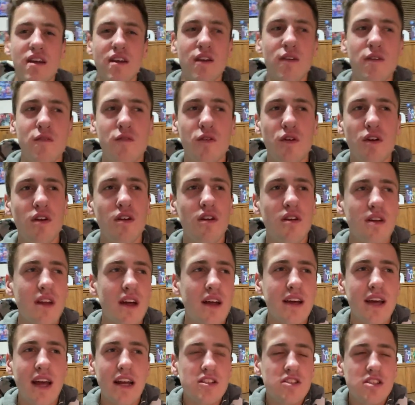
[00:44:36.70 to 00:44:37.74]
for
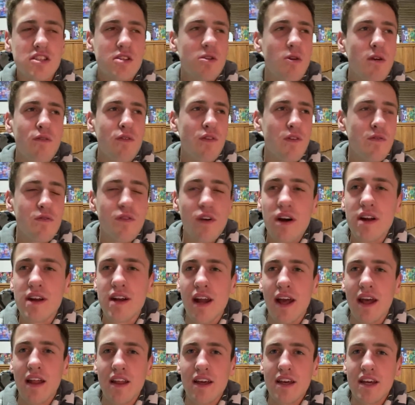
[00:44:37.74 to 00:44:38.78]
like I just do it for fun and
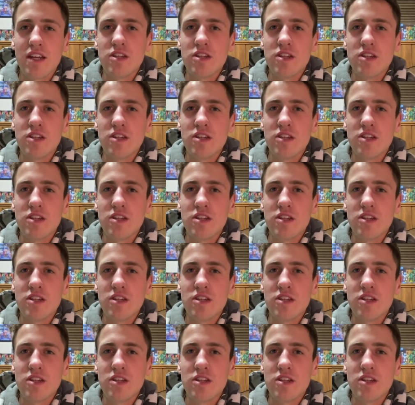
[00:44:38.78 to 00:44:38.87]
I like